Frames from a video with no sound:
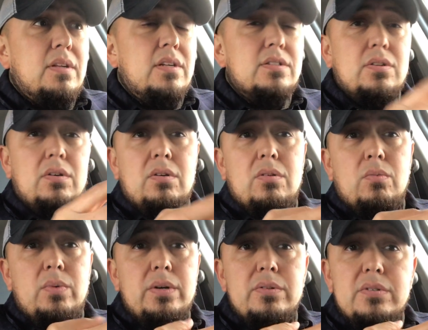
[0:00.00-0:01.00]
is all
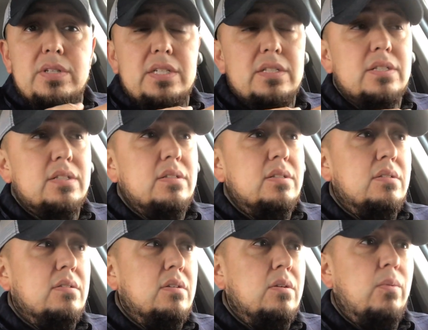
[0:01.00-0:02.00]
wilderness,
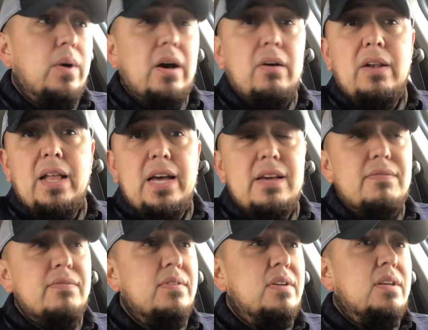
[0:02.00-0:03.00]

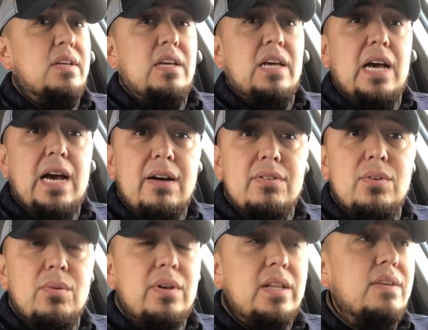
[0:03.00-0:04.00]
wildlife,
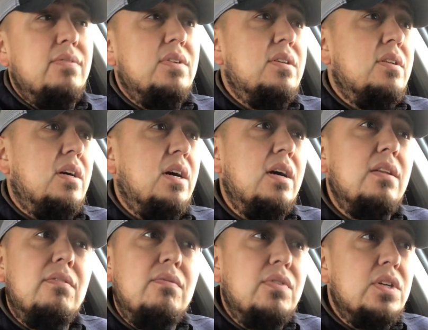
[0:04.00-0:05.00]
outdoor living,
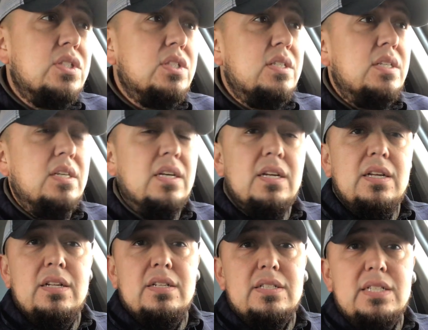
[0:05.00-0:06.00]
hunting, fishing,
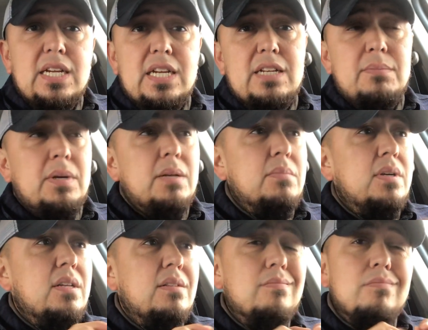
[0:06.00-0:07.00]
Second
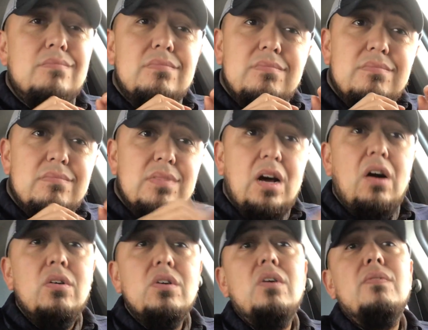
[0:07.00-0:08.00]
Amendment.
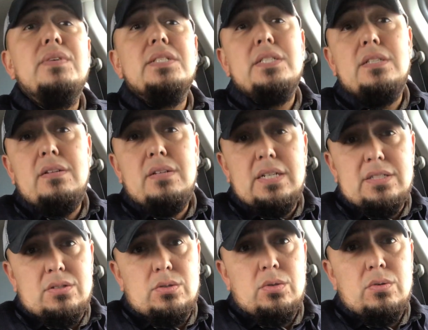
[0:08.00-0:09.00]
I'll go visit
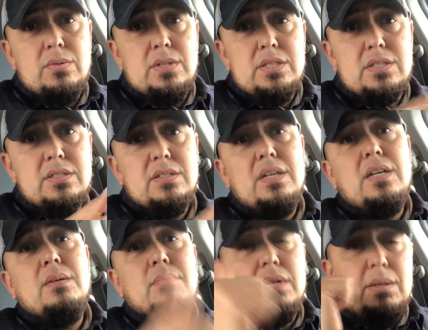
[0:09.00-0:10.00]
as a tourist,
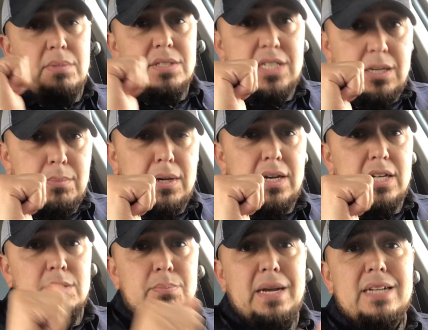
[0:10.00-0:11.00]
but I'm going to take my
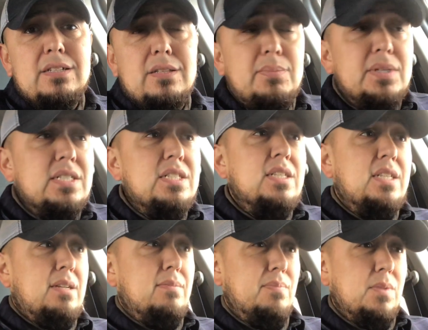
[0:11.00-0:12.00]
ass back to the big
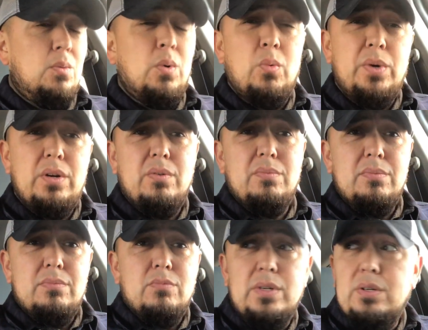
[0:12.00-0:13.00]
city where we don't
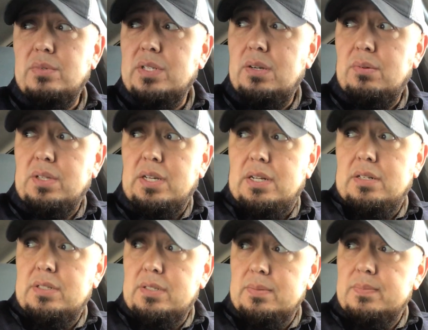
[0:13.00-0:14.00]
deal with
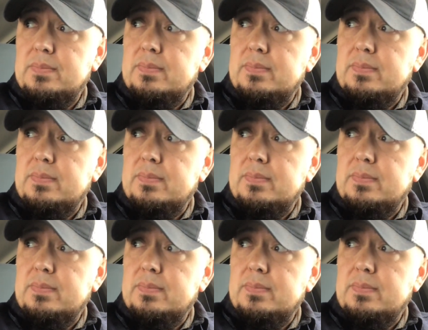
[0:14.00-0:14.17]
guns.